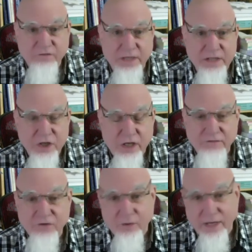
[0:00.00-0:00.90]
off my
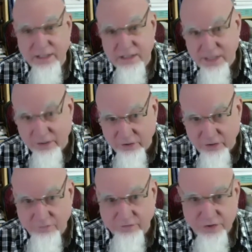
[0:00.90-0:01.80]
shelf so I can sell
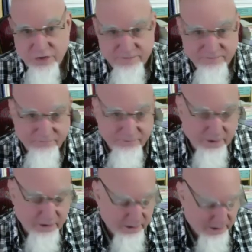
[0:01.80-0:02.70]
the new version.
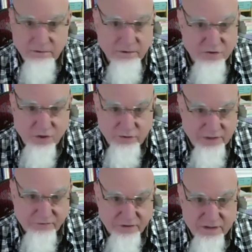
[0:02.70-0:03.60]
There's
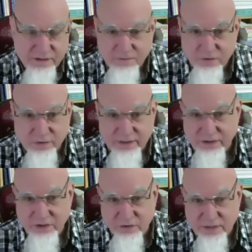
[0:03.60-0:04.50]
no difference
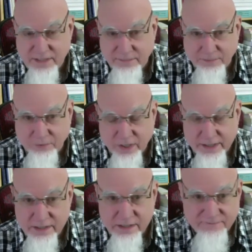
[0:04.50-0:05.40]
between the two except the
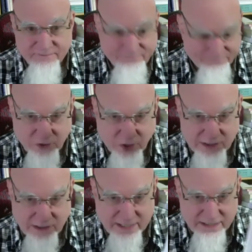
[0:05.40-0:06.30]
price. It
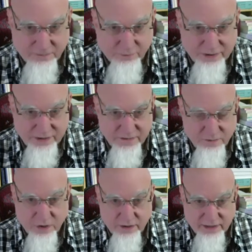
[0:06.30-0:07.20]
costs less to print
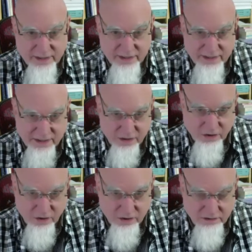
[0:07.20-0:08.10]
this book than it does to